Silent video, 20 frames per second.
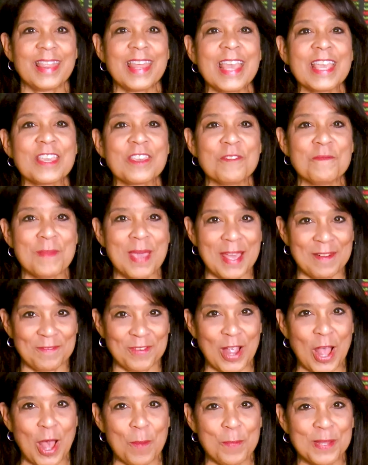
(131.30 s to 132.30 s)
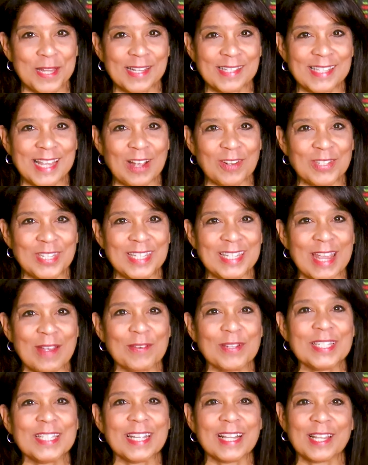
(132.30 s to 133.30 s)
Thank you, Matt, for helping us out today
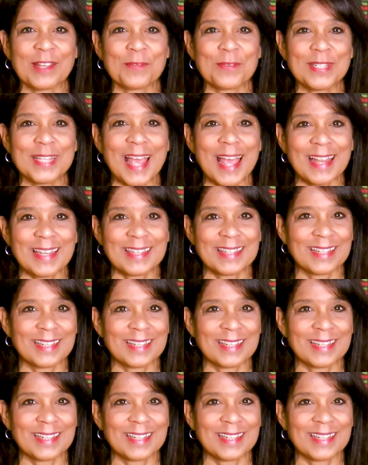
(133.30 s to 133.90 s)
with dealing with debt.